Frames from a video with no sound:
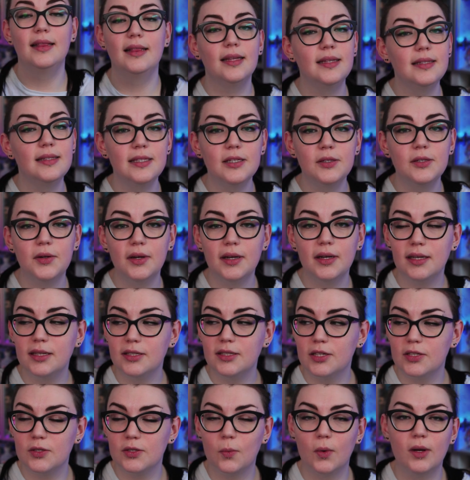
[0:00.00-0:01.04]
And linseed oil is
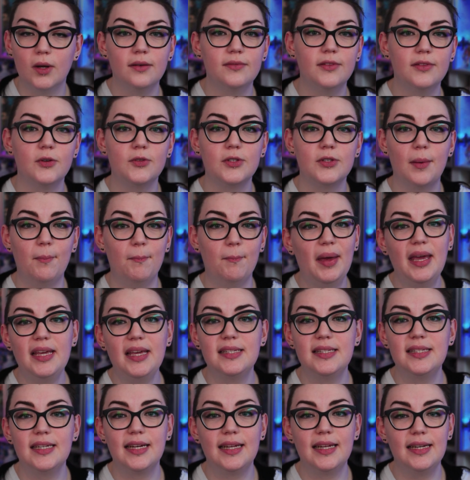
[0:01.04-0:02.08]
just one of those
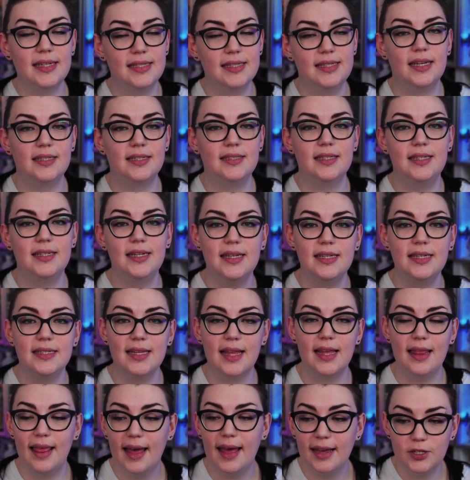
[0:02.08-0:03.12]
basic necessities
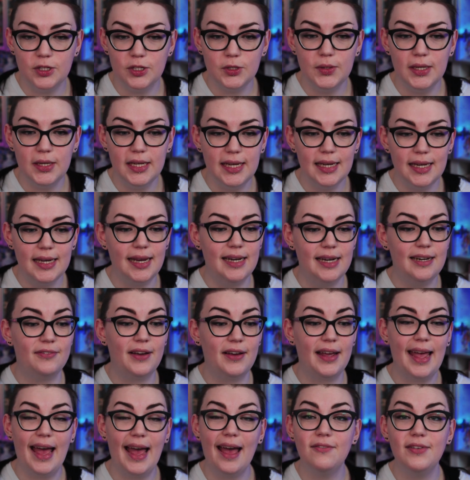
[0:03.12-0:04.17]
that you need, and if
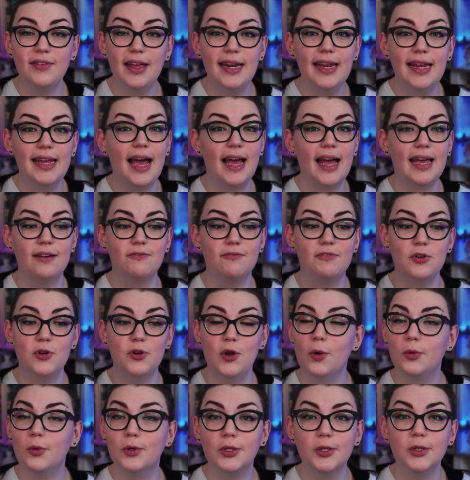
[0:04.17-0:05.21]
I have any, I have
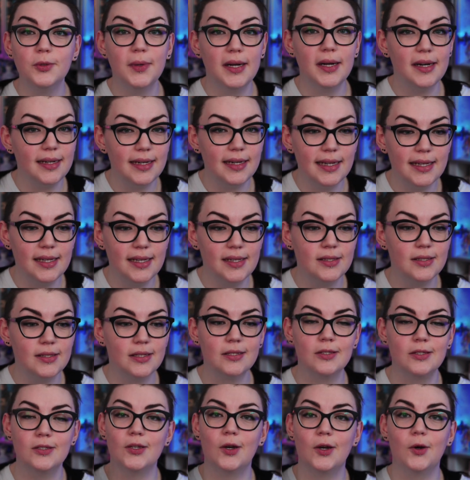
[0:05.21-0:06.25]
no clue where it is,
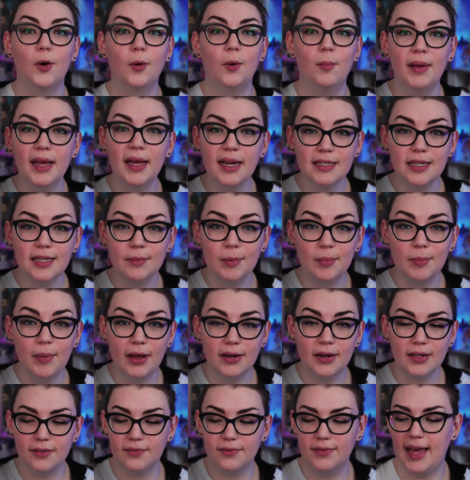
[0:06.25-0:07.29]
so I picked up a
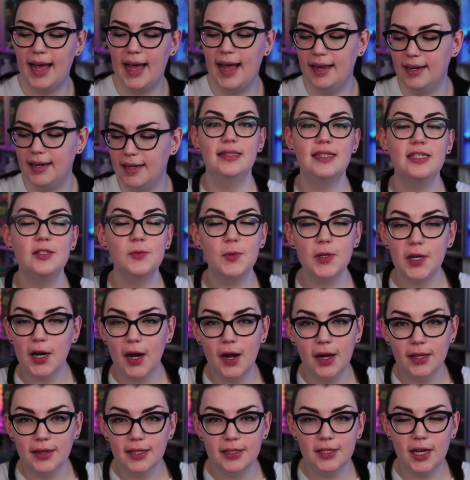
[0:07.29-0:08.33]
bottle of that. Since we're
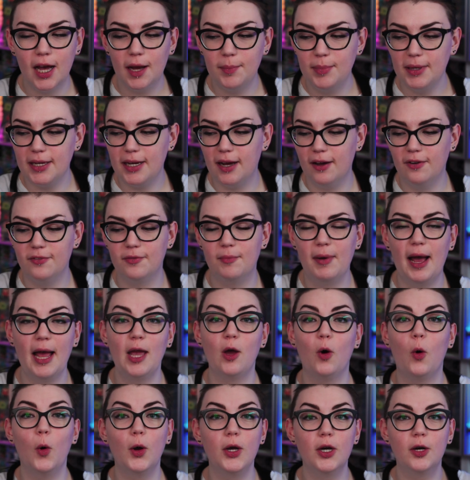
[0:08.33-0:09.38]
on the topic of
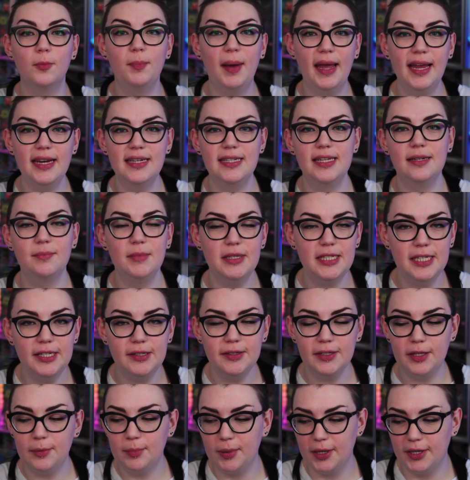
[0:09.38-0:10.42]
my oil painting
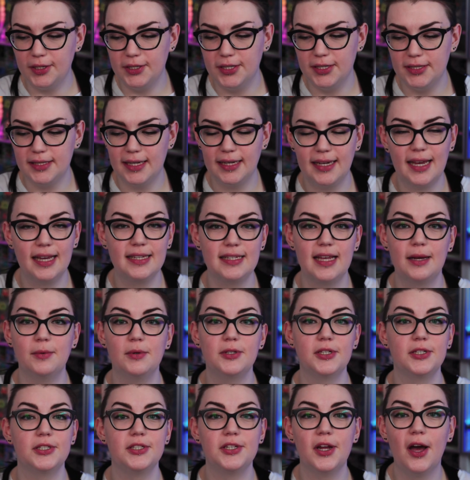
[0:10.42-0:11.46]
material purchase, I guess I will
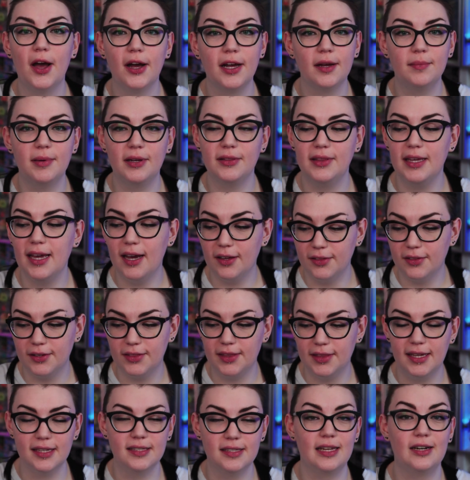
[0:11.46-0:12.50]
just talk about the other
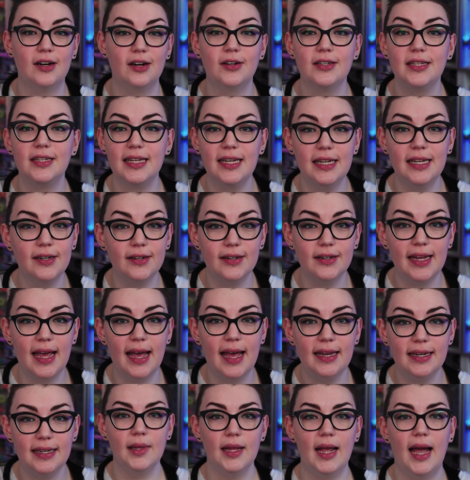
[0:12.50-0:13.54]
things that aren't here
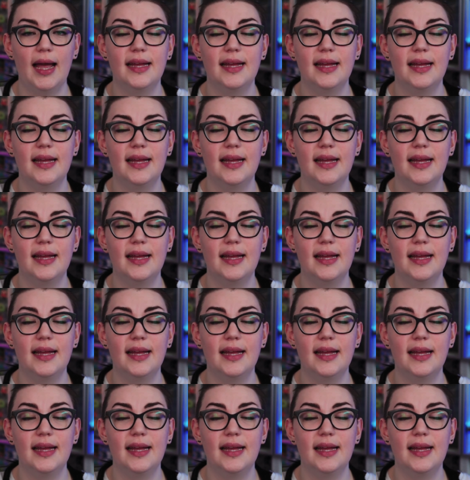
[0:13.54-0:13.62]
yet.